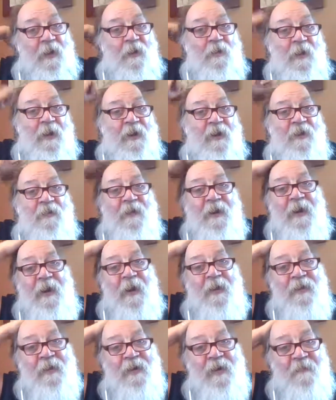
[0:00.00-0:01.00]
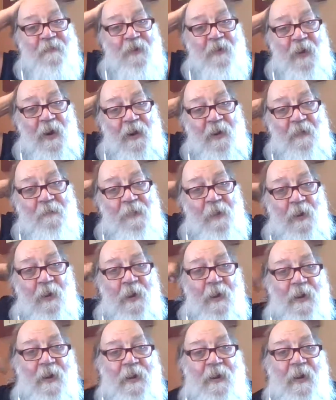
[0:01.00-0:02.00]
Hillary and the Democratic
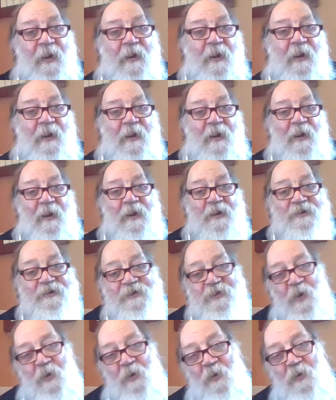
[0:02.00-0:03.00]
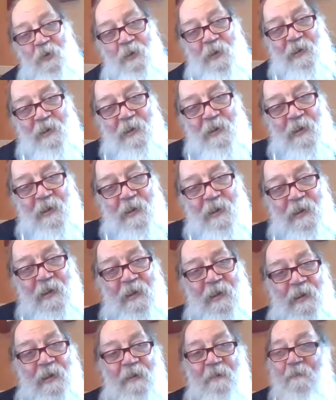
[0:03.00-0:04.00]
Party stole
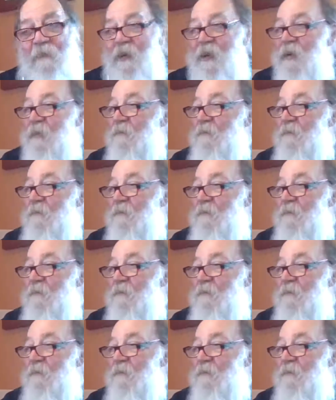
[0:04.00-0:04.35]
it